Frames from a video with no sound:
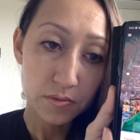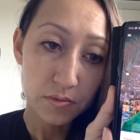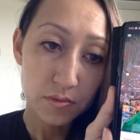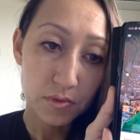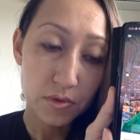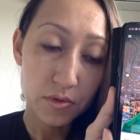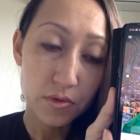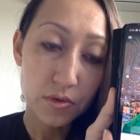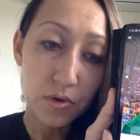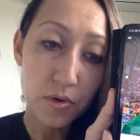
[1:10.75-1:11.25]

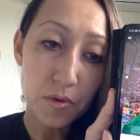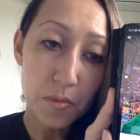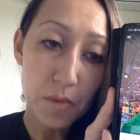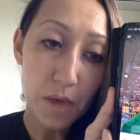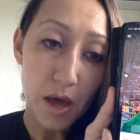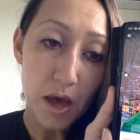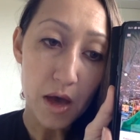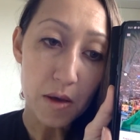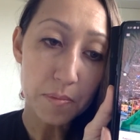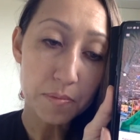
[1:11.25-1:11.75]
Google
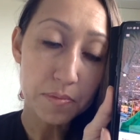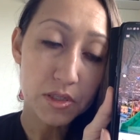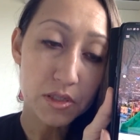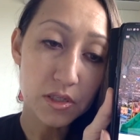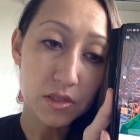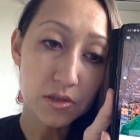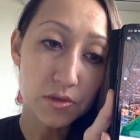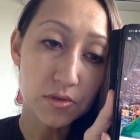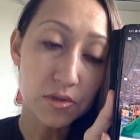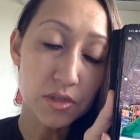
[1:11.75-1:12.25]

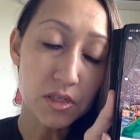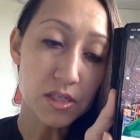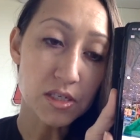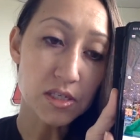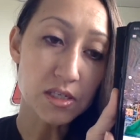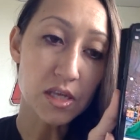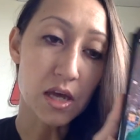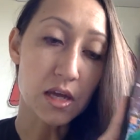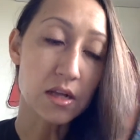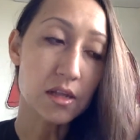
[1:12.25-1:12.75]
Maps
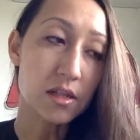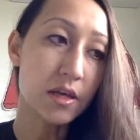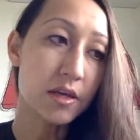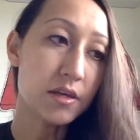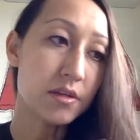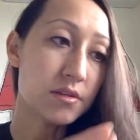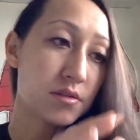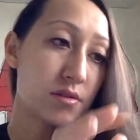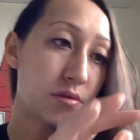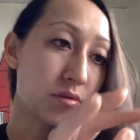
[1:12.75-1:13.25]
uses
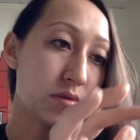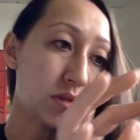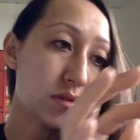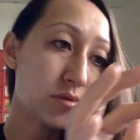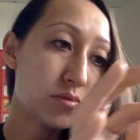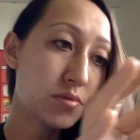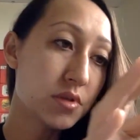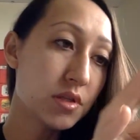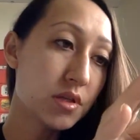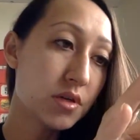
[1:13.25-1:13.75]
satellite, so it's
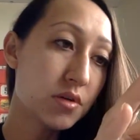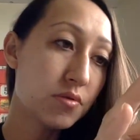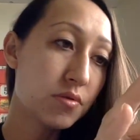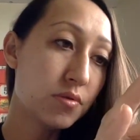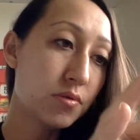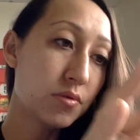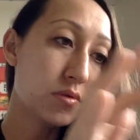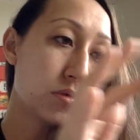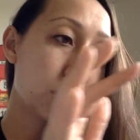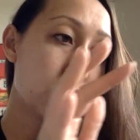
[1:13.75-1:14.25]
really
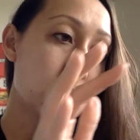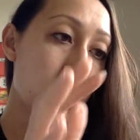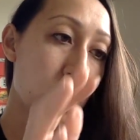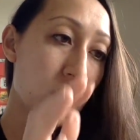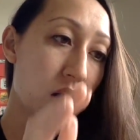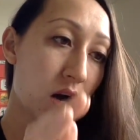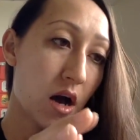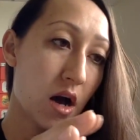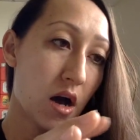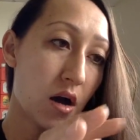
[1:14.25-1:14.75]
cool
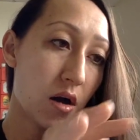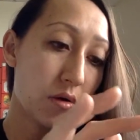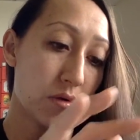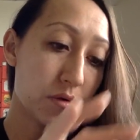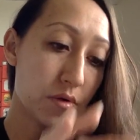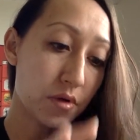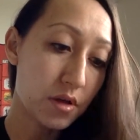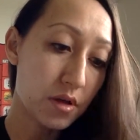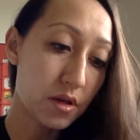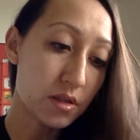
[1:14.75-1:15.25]

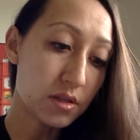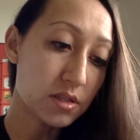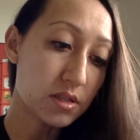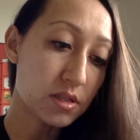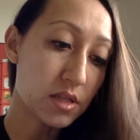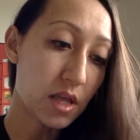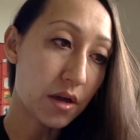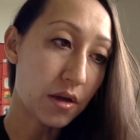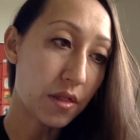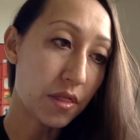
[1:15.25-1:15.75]
how it's
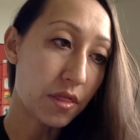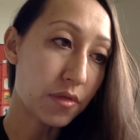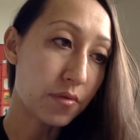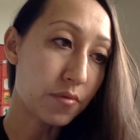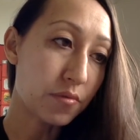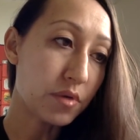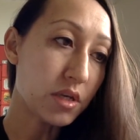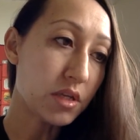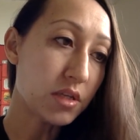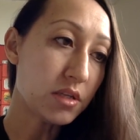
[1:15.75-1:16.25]
like a
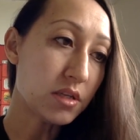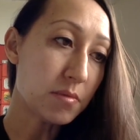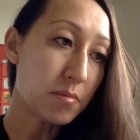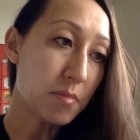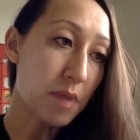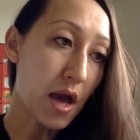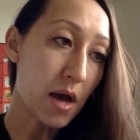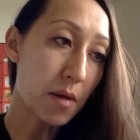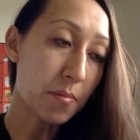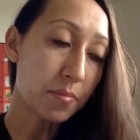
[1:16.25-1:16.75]
3D
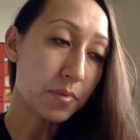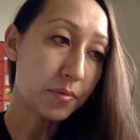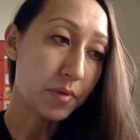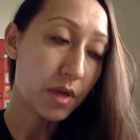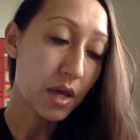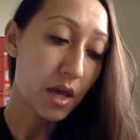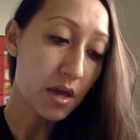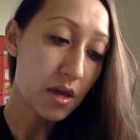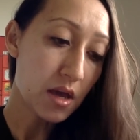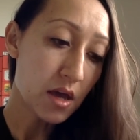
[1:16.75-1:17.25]
map.
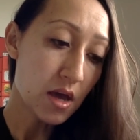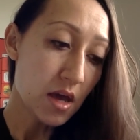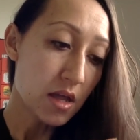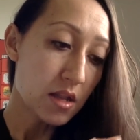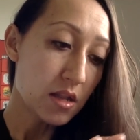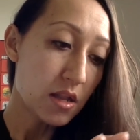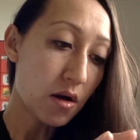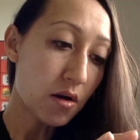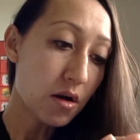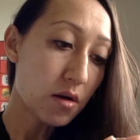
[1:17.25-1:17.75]
Okay,
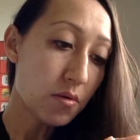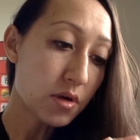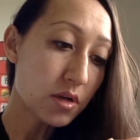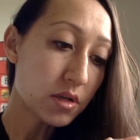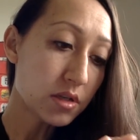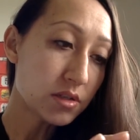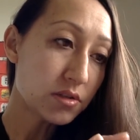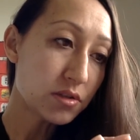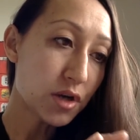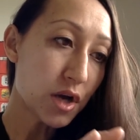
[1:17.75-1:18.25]
now I
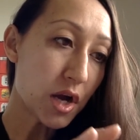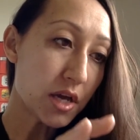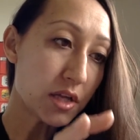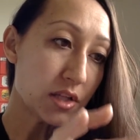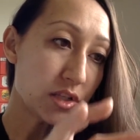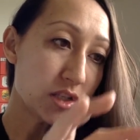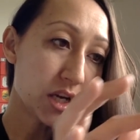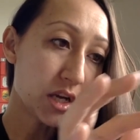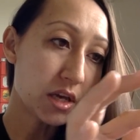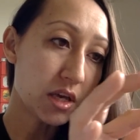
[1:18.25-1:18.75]
want to
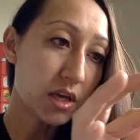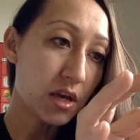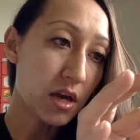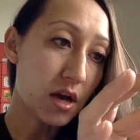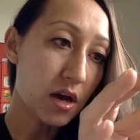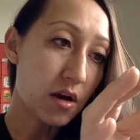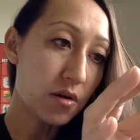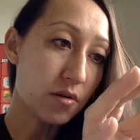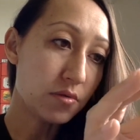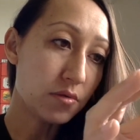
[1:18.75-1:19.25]
try checking
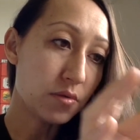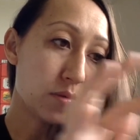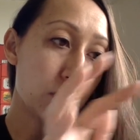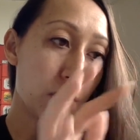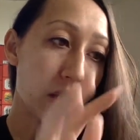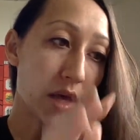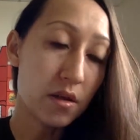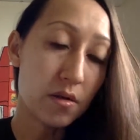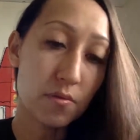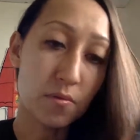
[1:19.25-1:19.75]
out
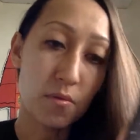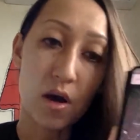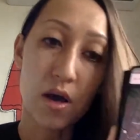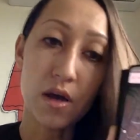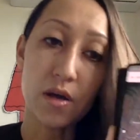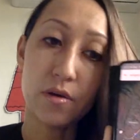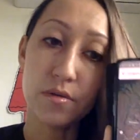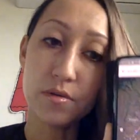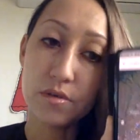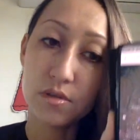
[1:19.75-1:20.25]
Wet and
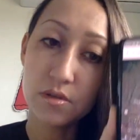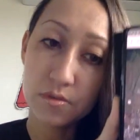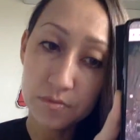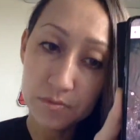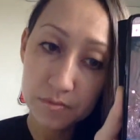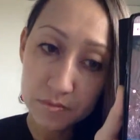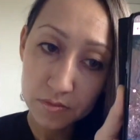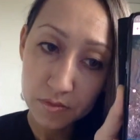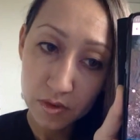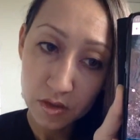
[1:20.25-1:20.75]
Wild,
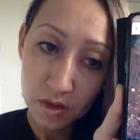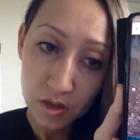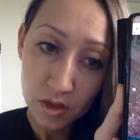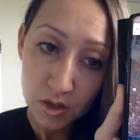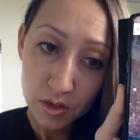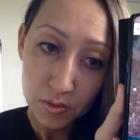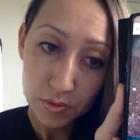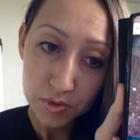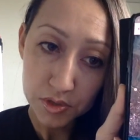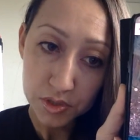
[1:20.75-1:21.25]

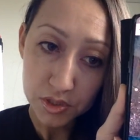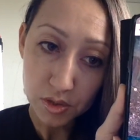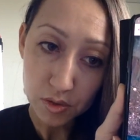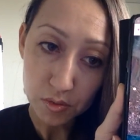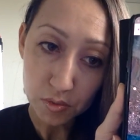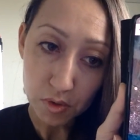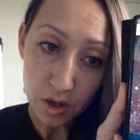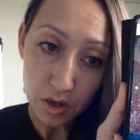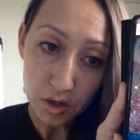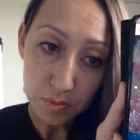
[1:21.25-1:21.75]
which is a
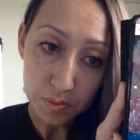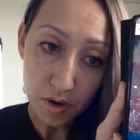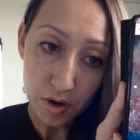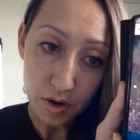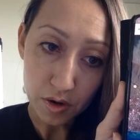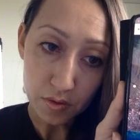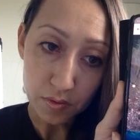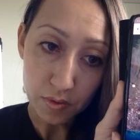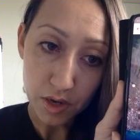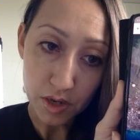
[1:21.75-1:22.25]
water
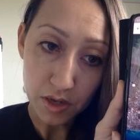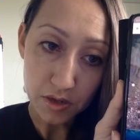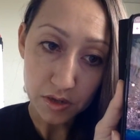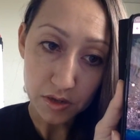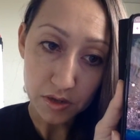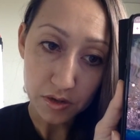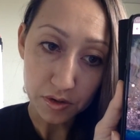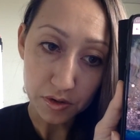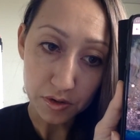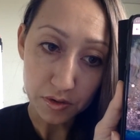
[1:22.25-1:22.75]
park right
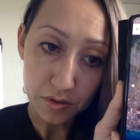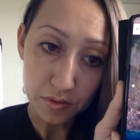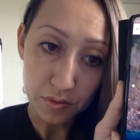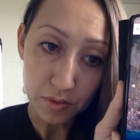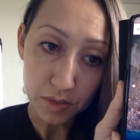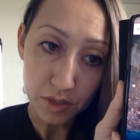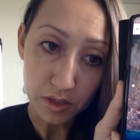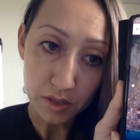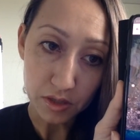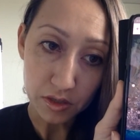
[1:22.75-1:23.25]
here in
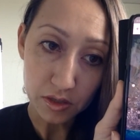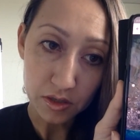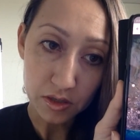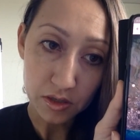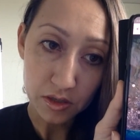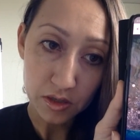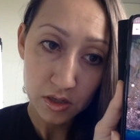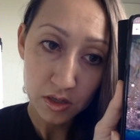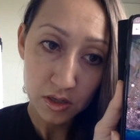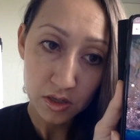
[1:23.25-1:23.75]
Hawaii.
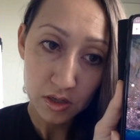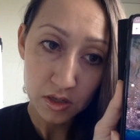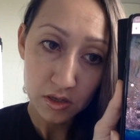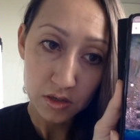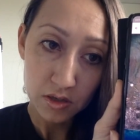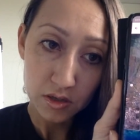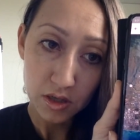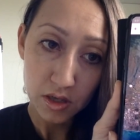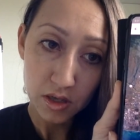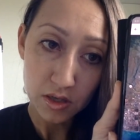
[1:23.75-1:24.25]

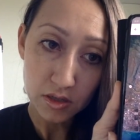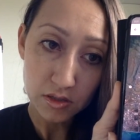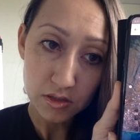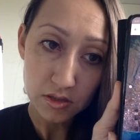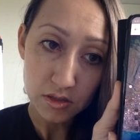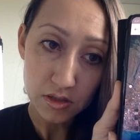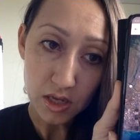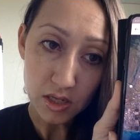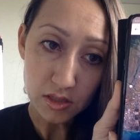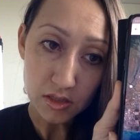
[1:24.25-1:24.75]
Okay,
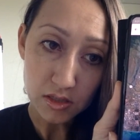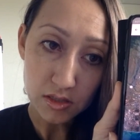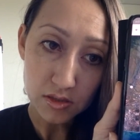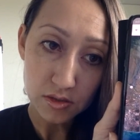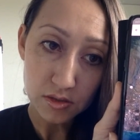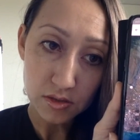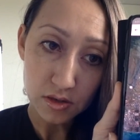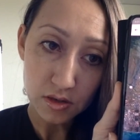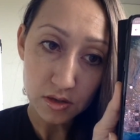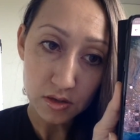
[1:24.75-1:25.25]
so that's
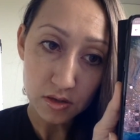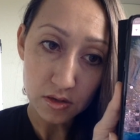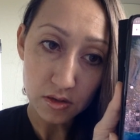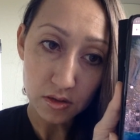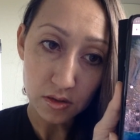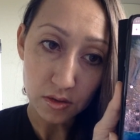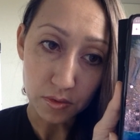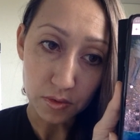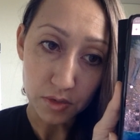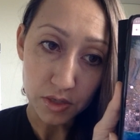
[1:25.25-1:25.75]

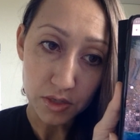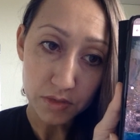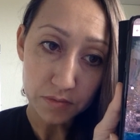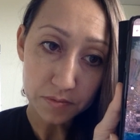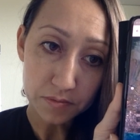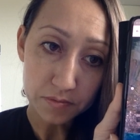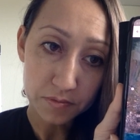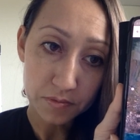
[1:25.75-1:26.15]
loading.